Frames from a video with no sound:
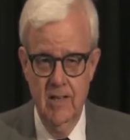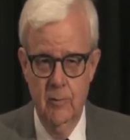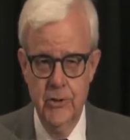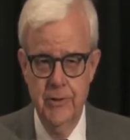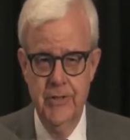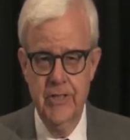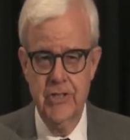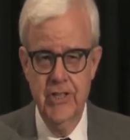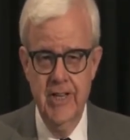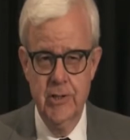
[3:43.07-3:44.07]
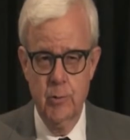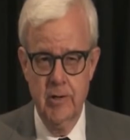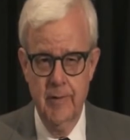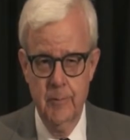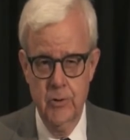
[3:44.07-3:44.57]
What you've just seen is
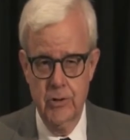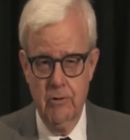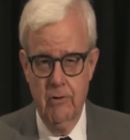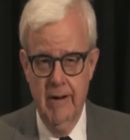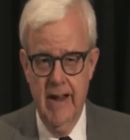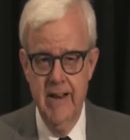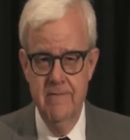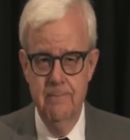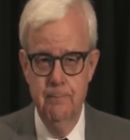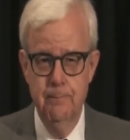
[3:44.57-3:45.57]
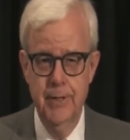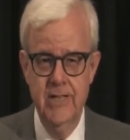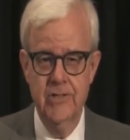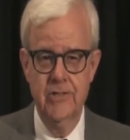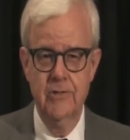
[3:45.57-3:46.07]
one of the most creative
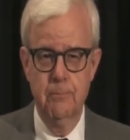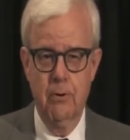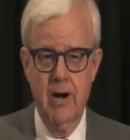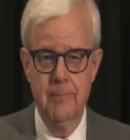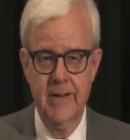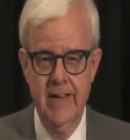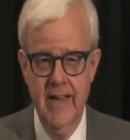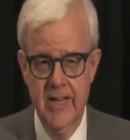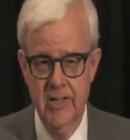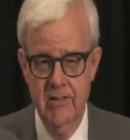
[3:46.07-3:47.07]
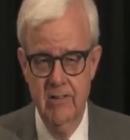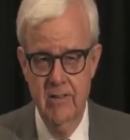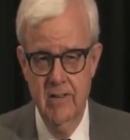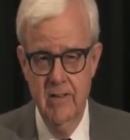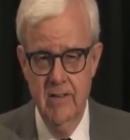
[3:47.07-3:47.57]
pieces of propaganda
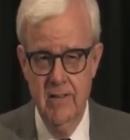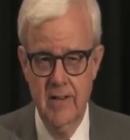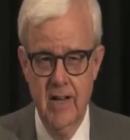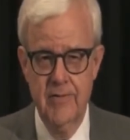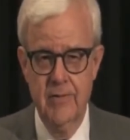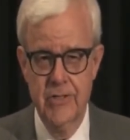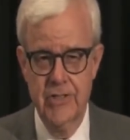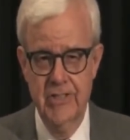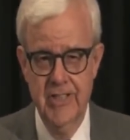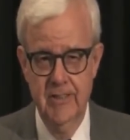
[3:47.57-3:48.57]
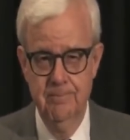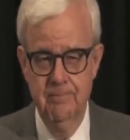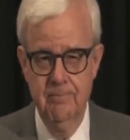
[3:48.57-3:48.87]
that I've ever seen.